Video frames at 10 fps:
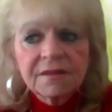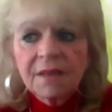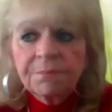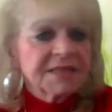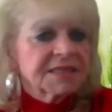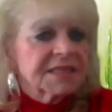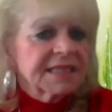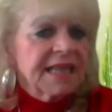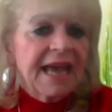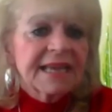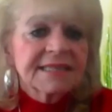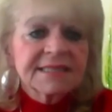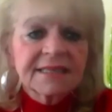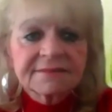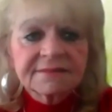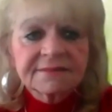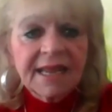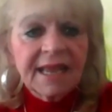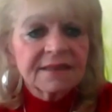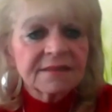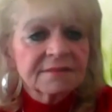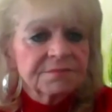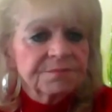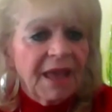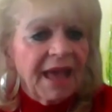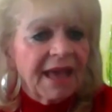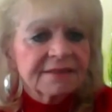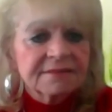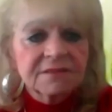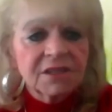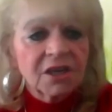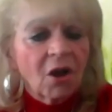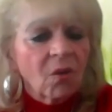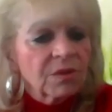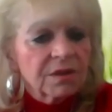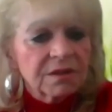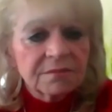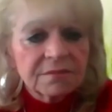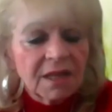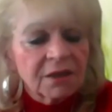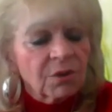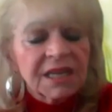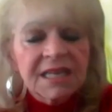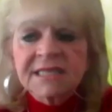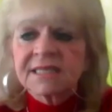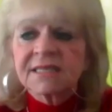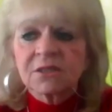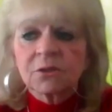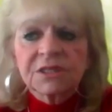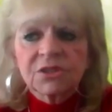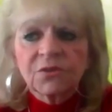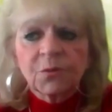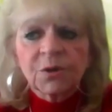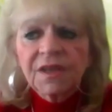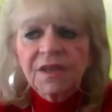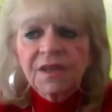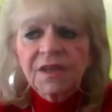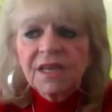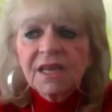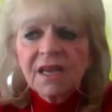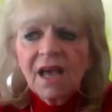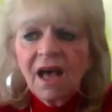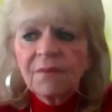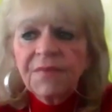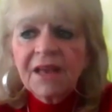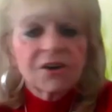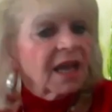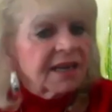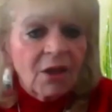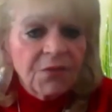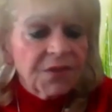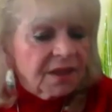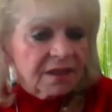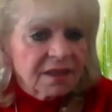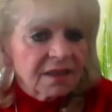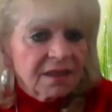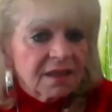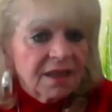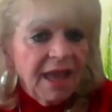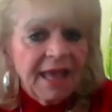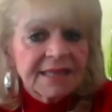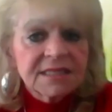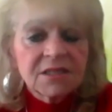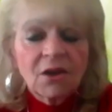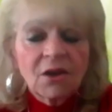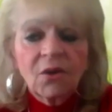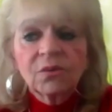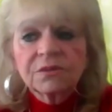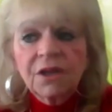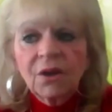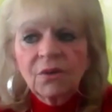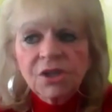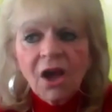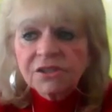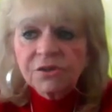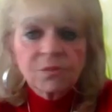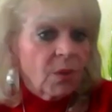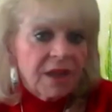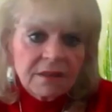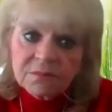pesticides and and bad, you know, ingredients and so on and so forth mm-hmm. um, that are not healthy. And so, you know, talk to we.